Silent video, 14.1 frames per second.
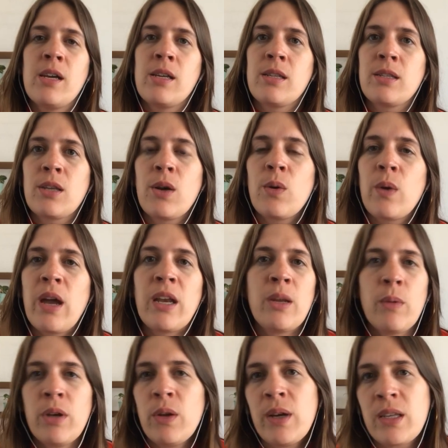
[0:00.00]
So
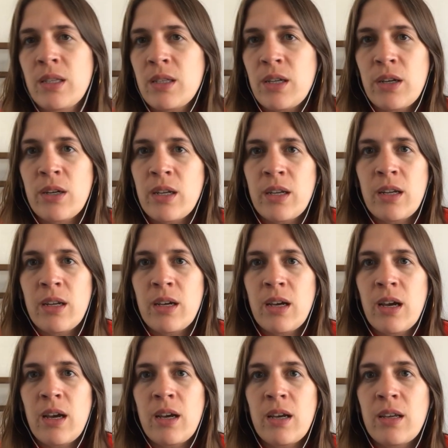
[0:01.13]
anyone who has started
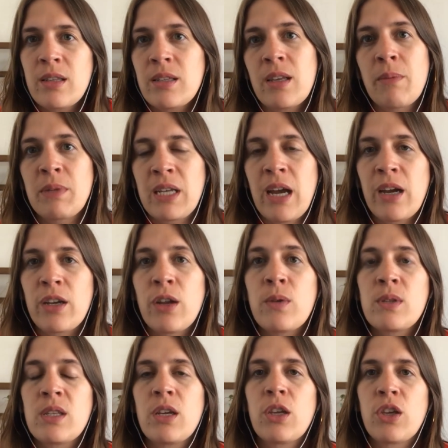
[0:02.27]
a Substack knows
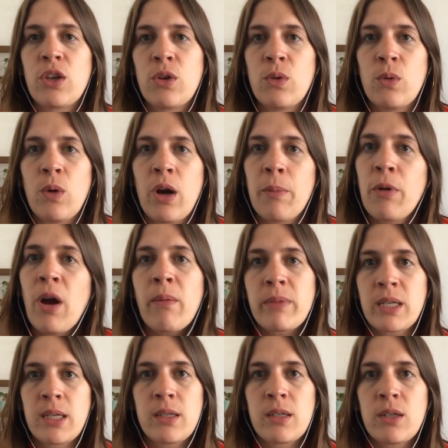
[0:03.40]
that you are
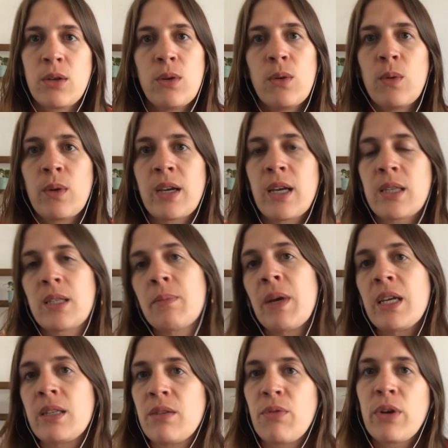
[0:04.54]
prompted to
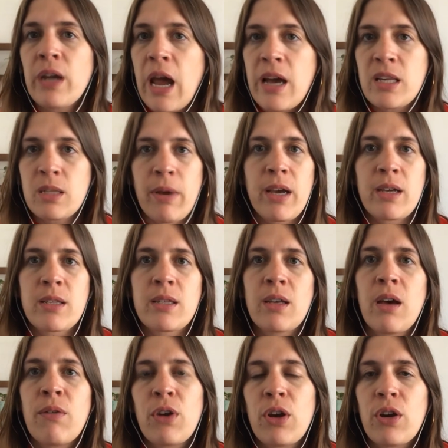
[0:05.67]
customize different aspects
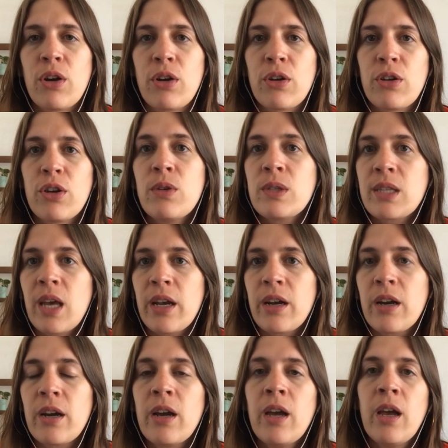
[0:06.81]
of your
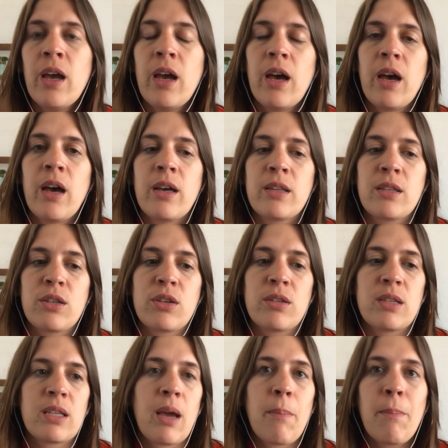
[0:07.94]
newsletter, such as
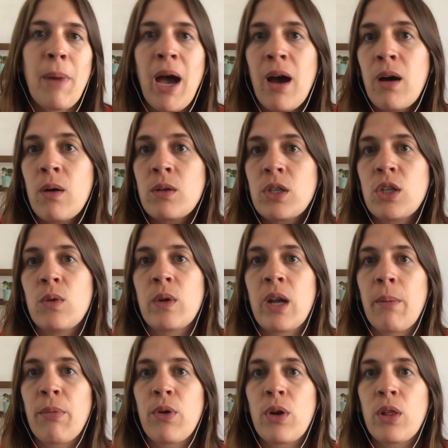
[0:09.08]
the about. You can
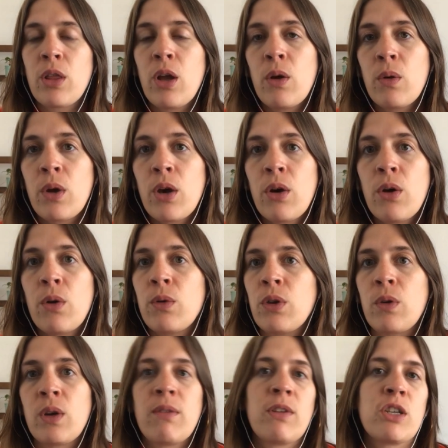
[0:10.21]
upload a logo. You
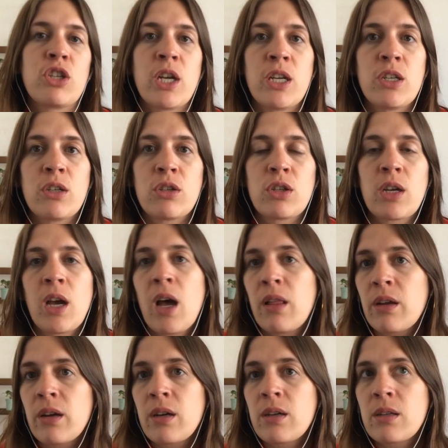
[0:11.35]
can even change
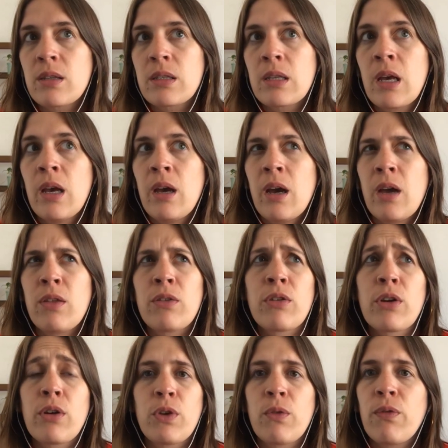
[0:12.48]
colors. I think there
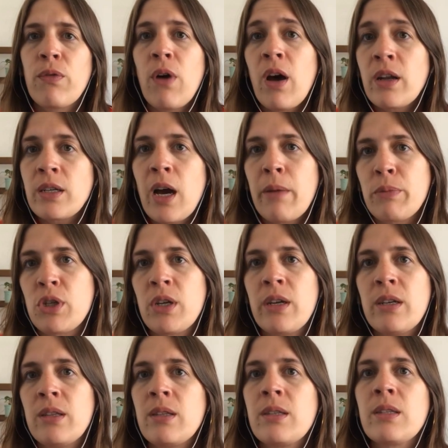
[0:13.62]
are a few font
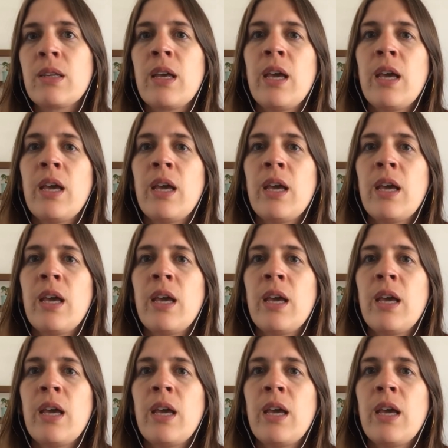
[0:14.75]
options.